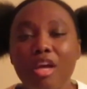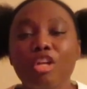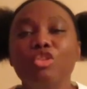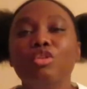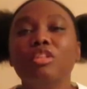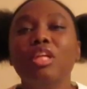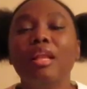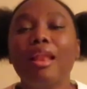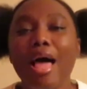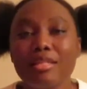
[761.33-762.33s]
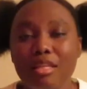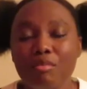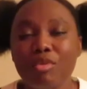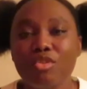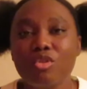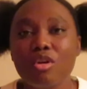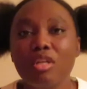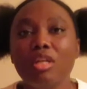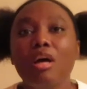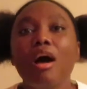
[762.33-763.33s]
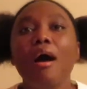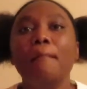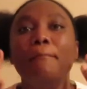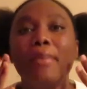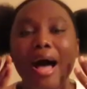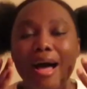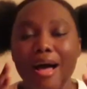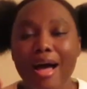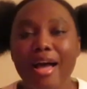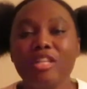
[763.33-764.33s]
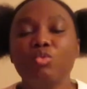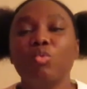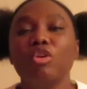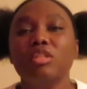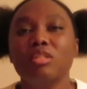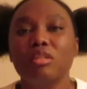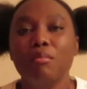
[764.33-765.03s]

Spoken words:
to the last episode, my eyes was